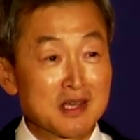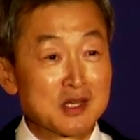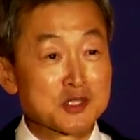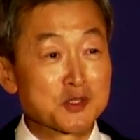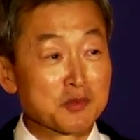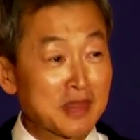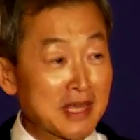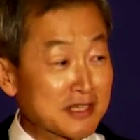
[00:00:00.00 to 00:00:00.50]

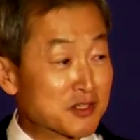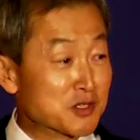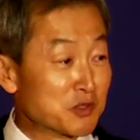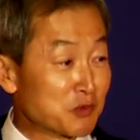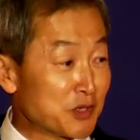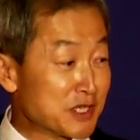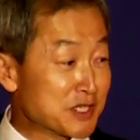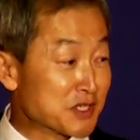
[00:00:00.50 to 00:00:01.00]
So that's the
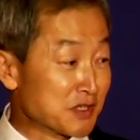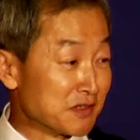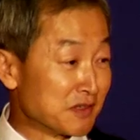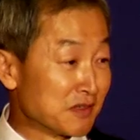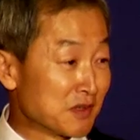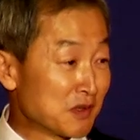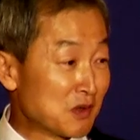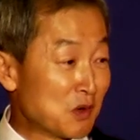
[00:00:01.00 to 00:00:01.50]

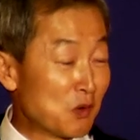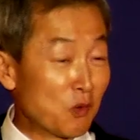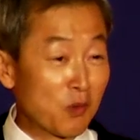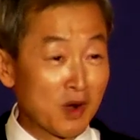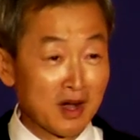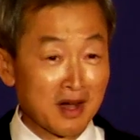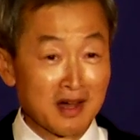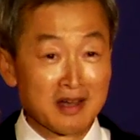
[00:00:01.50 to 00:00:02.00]
reason
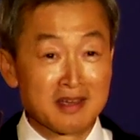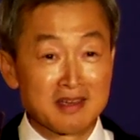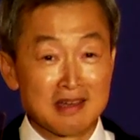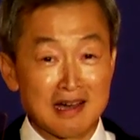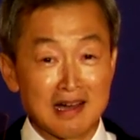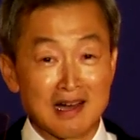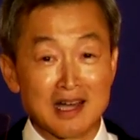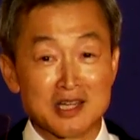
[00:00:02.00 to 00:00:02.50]
why
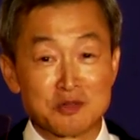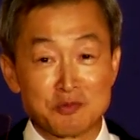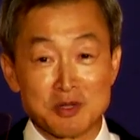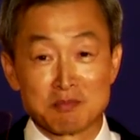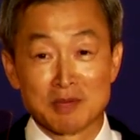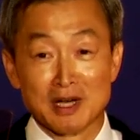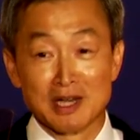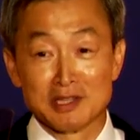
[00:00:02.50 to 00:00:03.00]
I
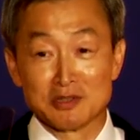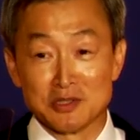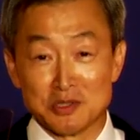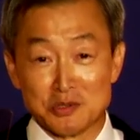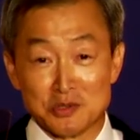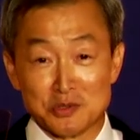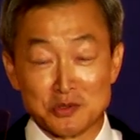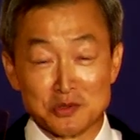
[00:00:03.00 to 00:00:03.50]
remind
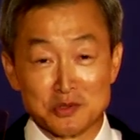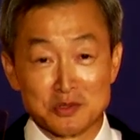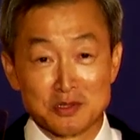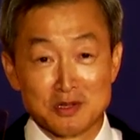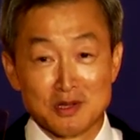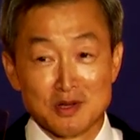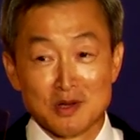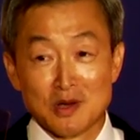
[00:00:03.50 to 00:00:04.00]
you
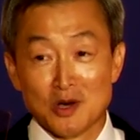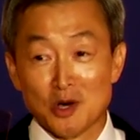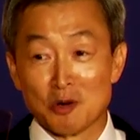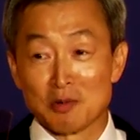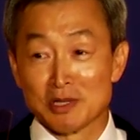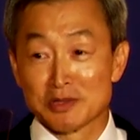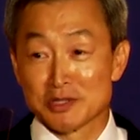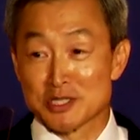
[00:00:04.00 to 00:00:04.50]

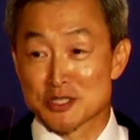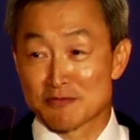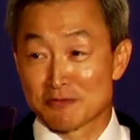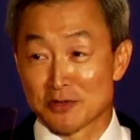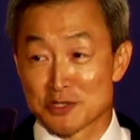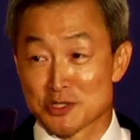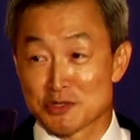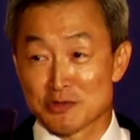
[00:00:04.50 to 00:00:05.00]
about this
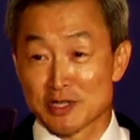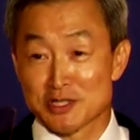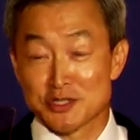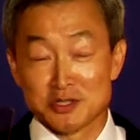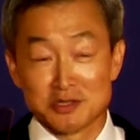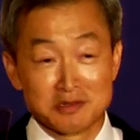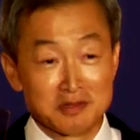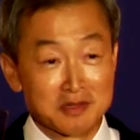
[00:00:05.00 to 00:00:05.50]

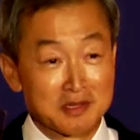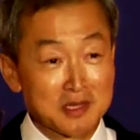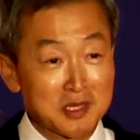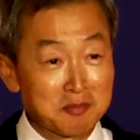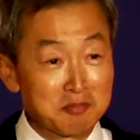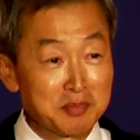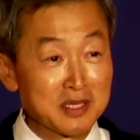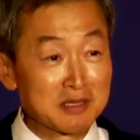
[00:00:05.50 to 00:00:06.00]
frustration
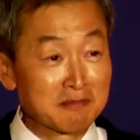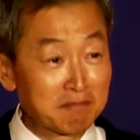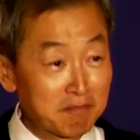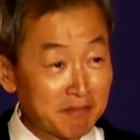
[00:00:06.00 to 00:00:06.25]
being